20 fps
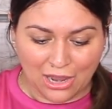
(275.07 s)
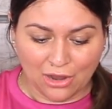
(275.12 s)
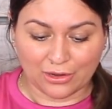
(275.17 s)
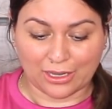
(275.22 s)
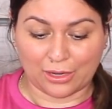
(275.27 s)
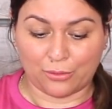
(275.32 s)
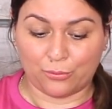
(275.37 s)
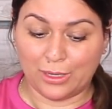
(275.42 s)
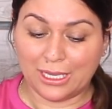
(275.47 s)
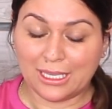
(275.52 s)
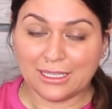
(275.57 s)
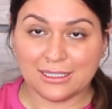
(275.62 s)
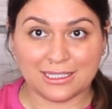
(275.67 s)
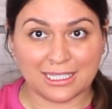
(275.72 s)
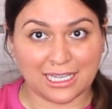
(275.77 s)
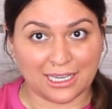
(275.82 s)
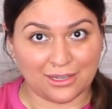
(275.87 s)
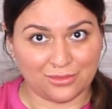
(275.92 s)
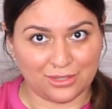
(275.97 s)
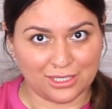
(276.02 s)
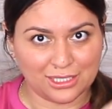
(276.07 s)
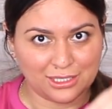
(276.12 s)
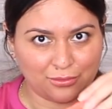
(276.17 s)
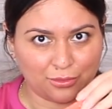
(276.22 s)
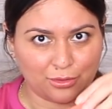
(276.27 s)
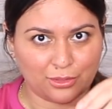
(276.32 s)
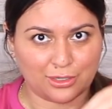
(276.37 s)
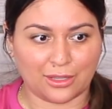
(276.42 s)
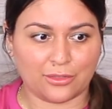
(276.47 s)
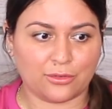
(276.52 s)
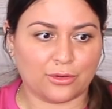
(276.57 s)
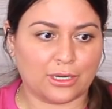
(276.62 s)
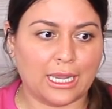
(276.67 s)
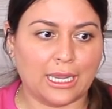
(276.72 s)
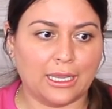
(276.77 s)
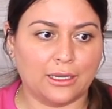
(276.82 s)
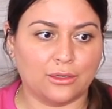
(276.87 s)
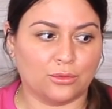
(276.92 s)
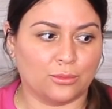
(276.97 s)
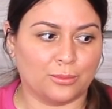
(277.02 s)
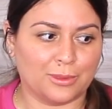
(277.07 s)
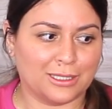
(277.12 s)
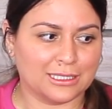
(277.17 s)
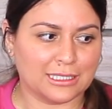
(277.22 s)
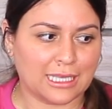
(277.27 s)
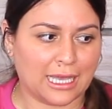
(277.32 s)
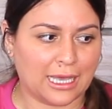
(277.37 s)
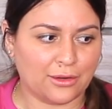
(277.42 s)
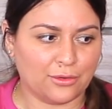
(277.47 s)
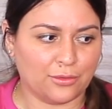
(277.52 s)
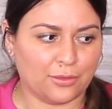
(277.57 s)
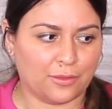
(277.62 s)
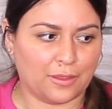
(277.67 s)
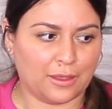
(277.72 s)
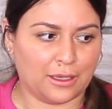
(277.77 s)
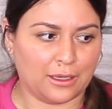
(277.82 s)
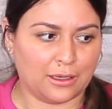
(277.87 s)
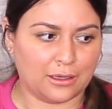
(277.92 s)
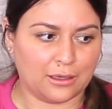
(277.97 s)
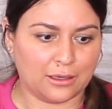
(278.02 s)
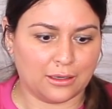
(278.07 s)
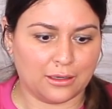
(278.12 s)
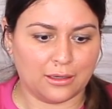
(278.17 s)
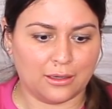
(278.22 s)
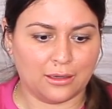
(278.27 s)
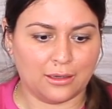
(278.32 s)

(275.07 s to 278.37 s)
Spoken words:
Okay, we can save this for another candle because I don't think